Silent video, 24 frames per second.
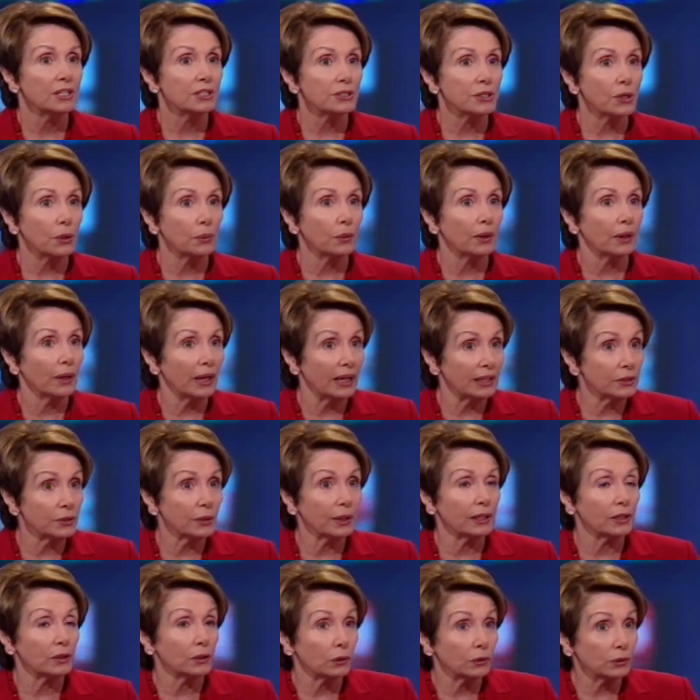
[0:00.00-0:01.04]
So as
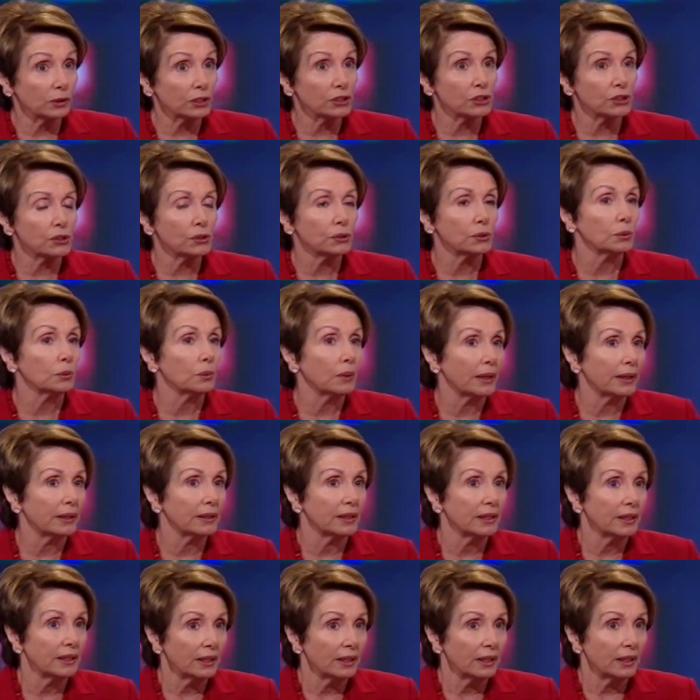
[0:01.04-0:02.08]
it looks to what
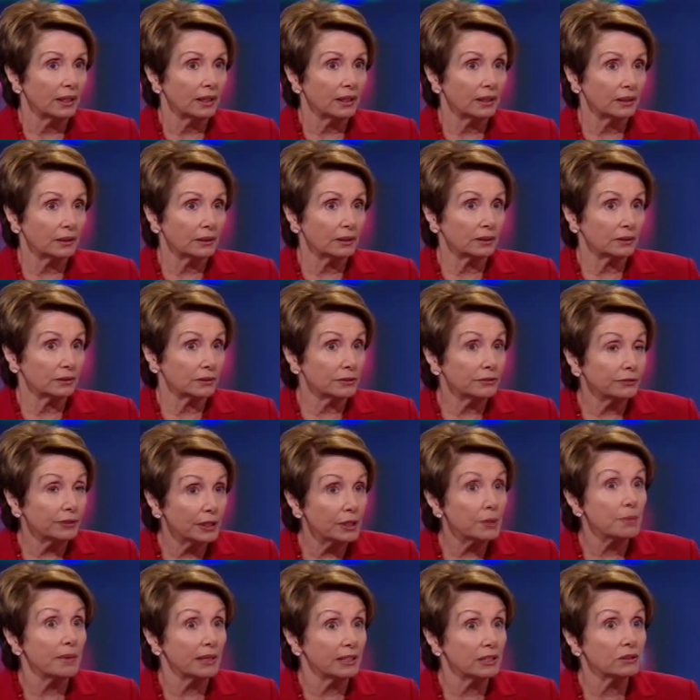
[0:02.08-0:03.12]
the
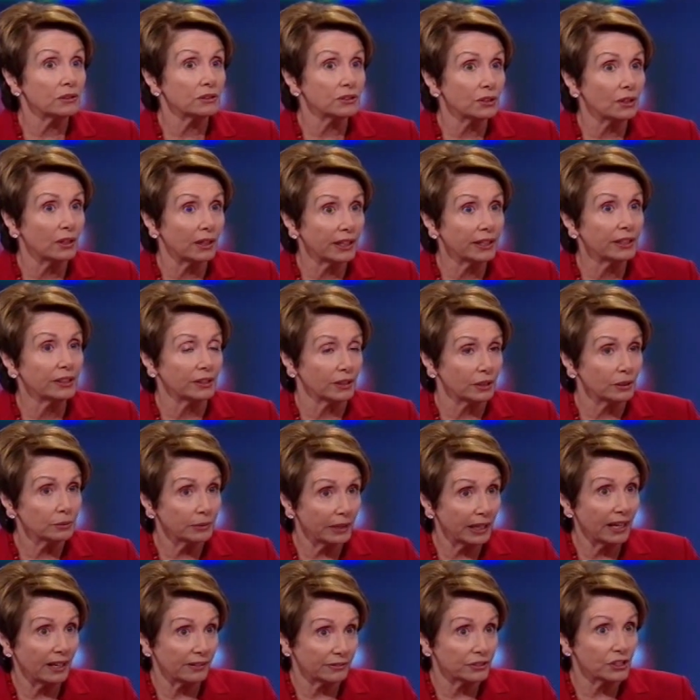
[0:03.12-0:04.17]
fundamentals are here,
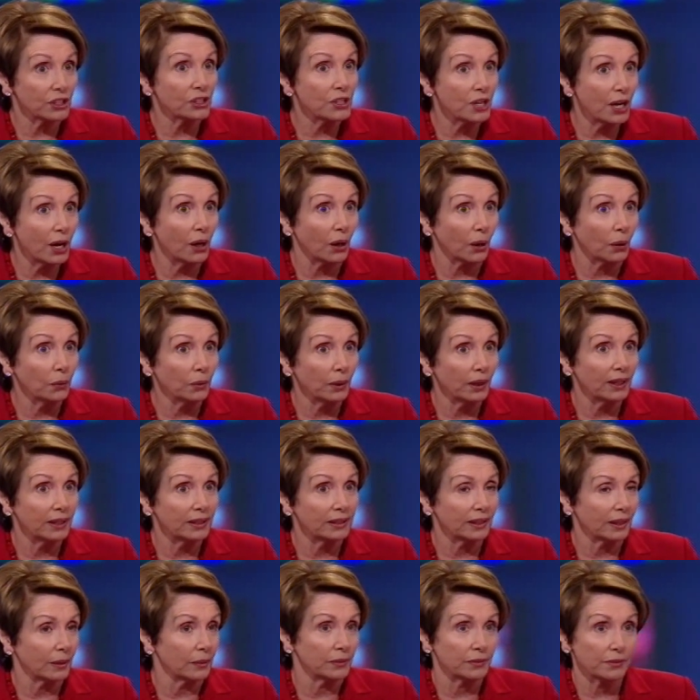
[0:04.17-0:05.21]
we have to know,
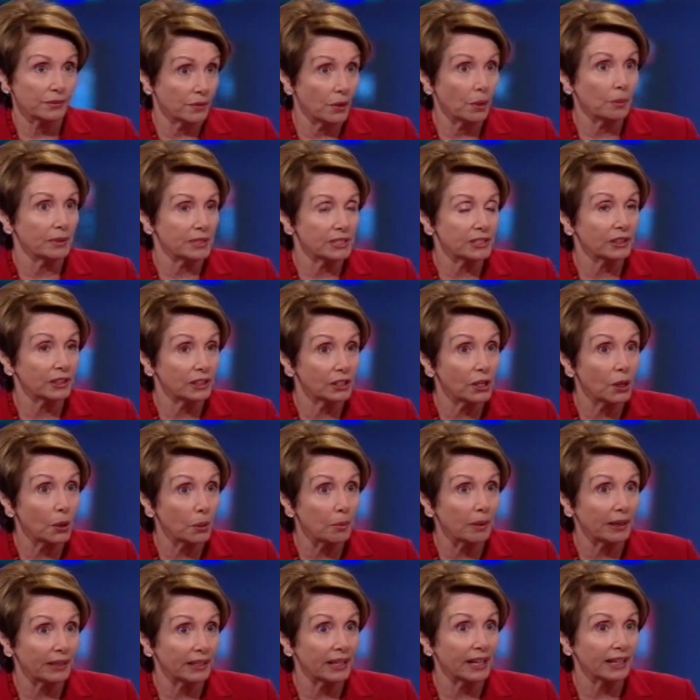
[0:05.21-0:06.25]
and nobody's going to know
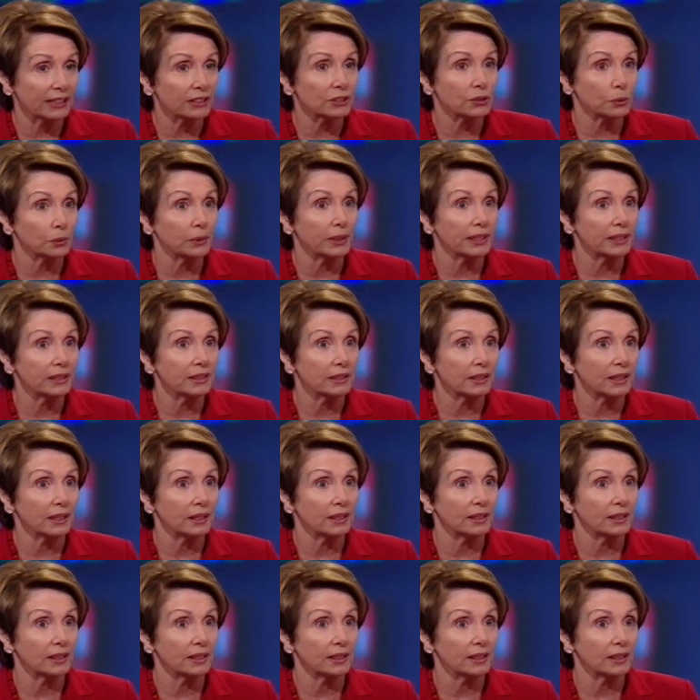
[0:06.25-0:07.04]
by next week,